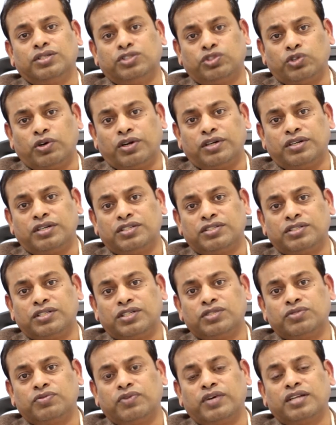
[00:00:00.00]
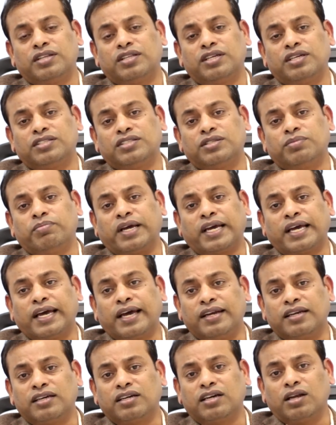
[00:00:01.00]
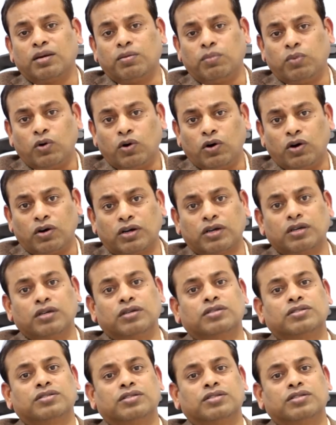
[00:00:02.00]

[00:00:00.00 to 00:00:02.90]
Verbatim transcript: joint disease where there is a mechanical block,